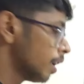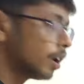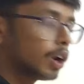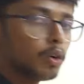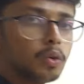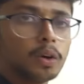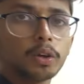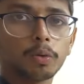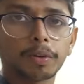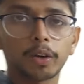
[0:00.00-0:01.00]
Now
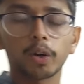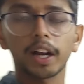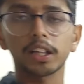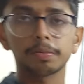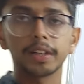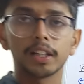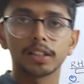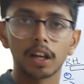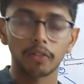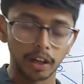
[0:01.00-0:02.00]
you can ask me,
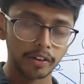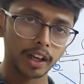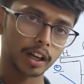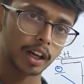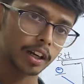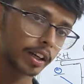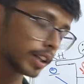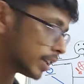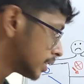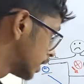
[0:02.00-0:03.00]
sir, why we are connecting
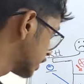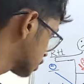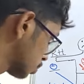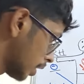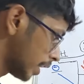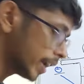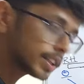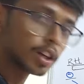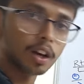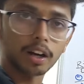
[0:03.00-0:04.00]
these leads to the
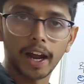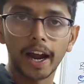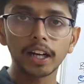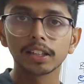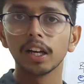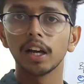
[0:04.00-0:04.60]
legs or hands?